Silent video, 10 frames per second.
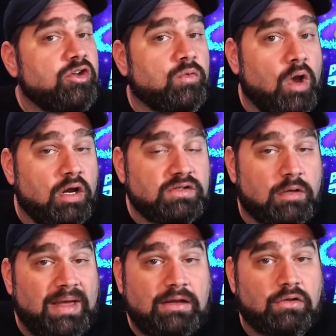for your wrongs
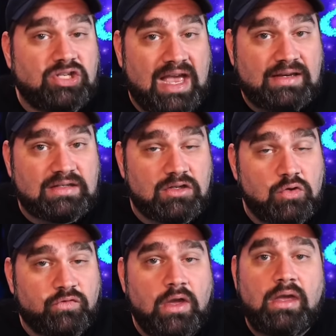on Michael Jackson.
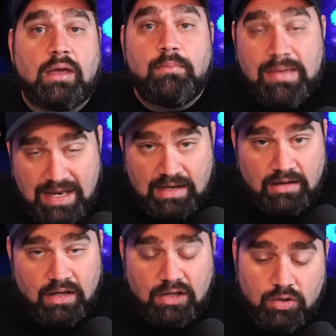You've
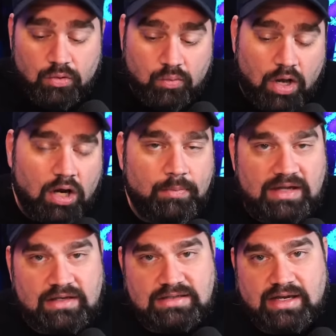admitted you were wrong
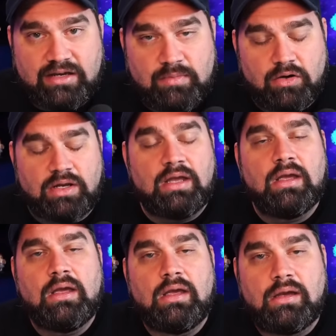about that documentary.
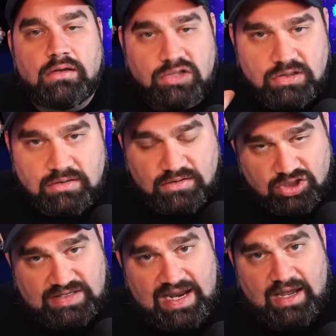
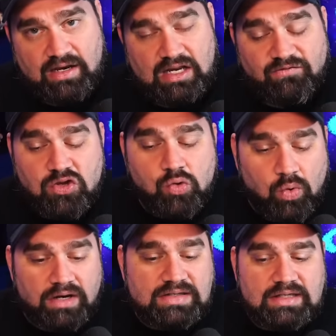Dan, if you
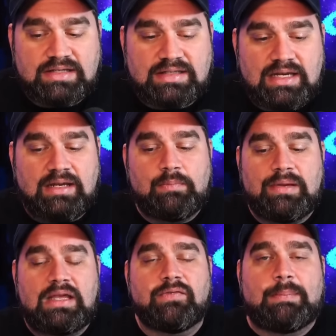want to succeed and
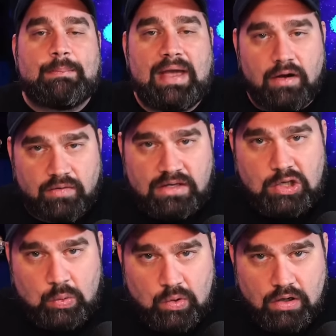be even better than
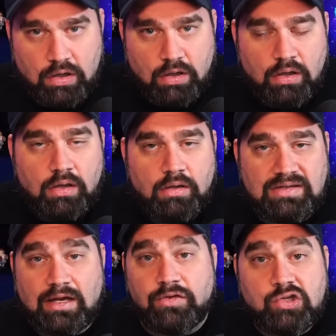you were,
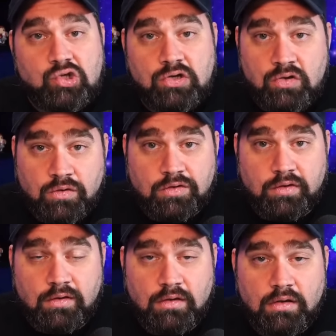tell the
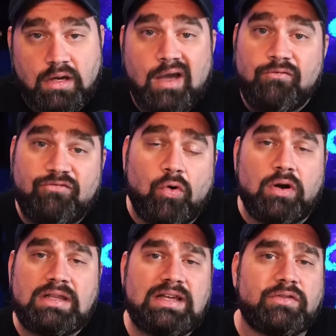truth. Come
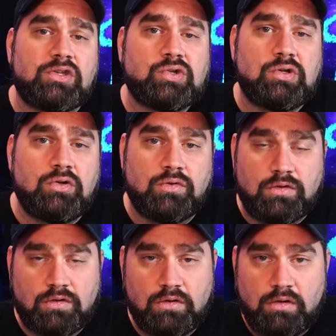forward and tell the
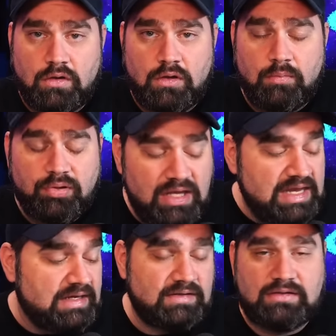truth,
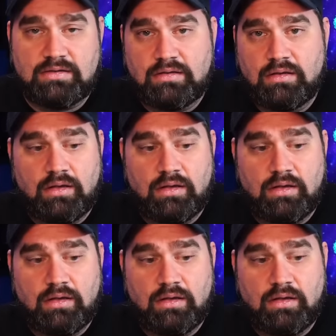please.